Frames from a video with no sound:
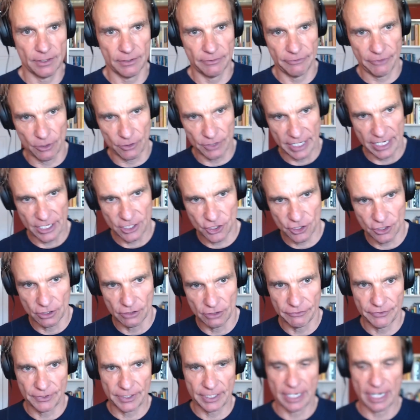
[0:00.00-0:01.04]
foundation
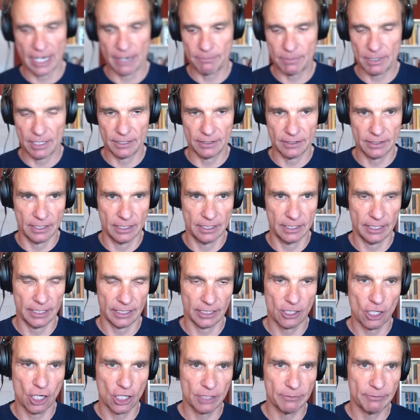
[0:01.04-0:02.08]
of the Upland
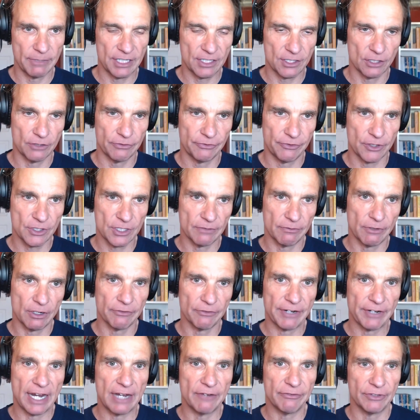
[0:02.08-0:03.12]
economy. So first of all, we
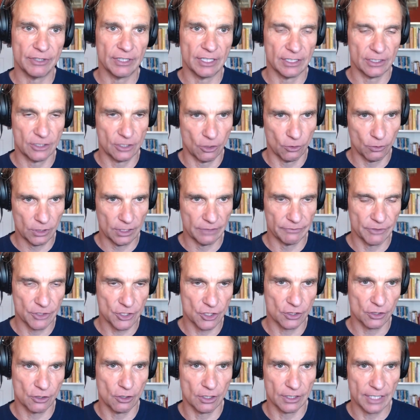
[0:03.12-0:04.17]
have a token which is
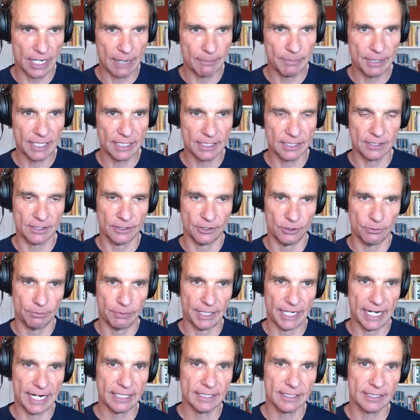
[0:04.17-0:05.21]
called
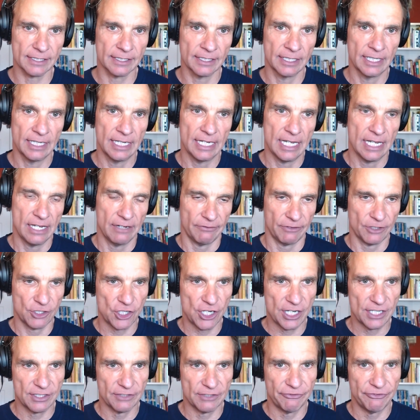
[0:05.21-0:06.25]
UPX, which
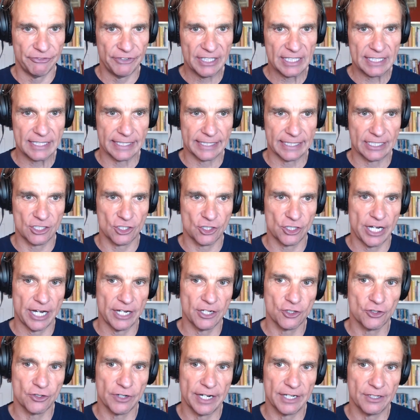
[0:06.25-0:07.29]
has a fixed
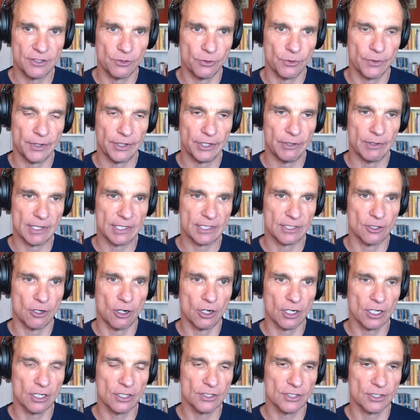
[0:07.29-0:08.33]
exchange rate to the US
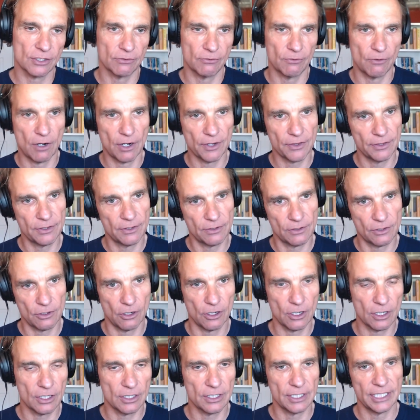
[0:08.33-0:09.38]
dollar. So
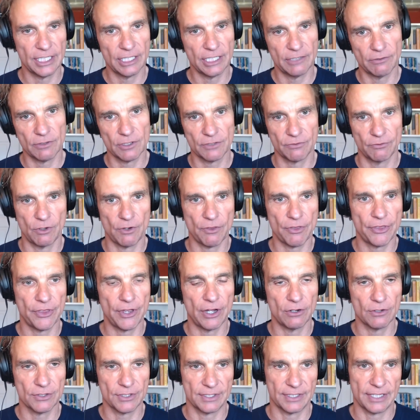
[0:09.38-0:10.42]
$1 equals
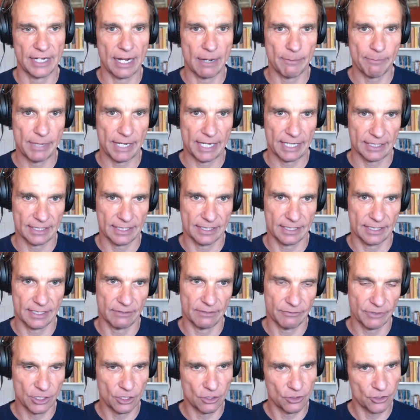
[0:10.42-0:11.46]
1,000 UPX, and
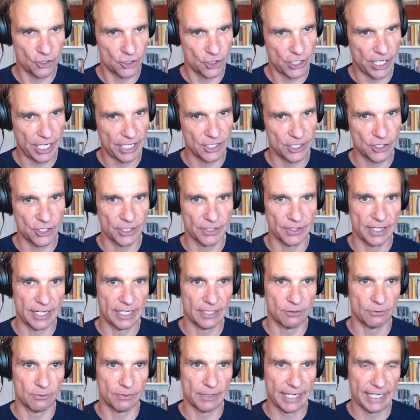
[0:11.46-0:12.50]
we're not changing that
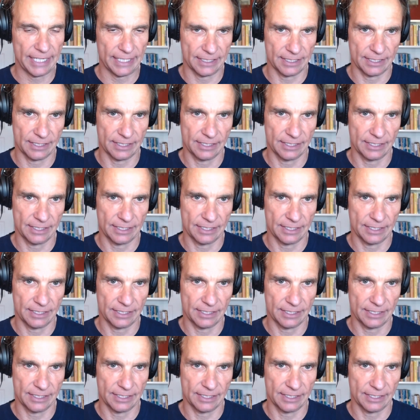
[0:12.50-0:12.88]
rate,